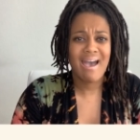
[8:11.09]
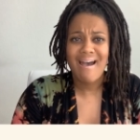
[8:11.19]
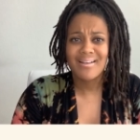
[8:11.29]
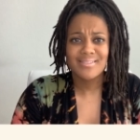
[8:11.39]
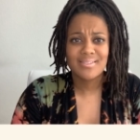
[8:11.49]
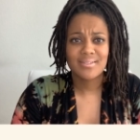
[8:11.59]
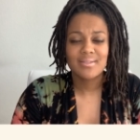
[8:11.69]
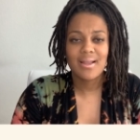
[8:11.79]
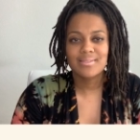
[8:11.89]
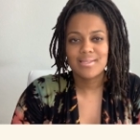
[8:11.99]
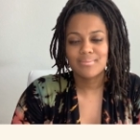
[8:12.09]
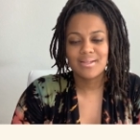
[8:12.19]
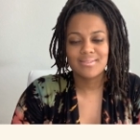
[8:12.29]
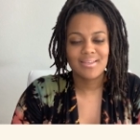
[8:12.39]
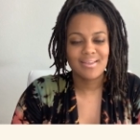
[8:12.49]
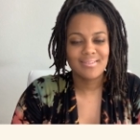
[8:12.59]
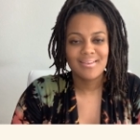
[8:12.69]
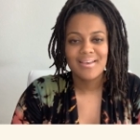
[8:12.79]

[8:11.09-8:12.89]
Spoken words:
ask. 9 times out of 10,